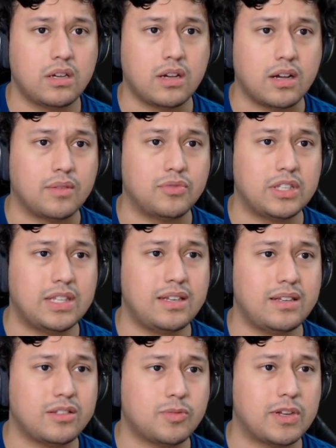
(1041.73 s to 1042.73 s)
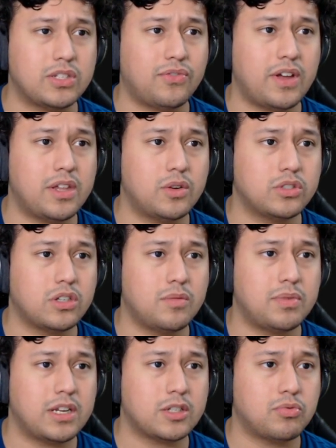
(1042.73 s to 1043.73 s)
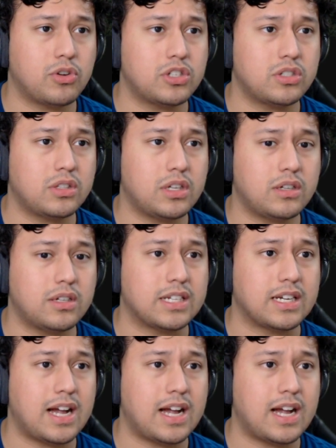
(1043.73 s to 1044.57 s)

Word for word: Did they specify that it was going to be an exploration thing? Because it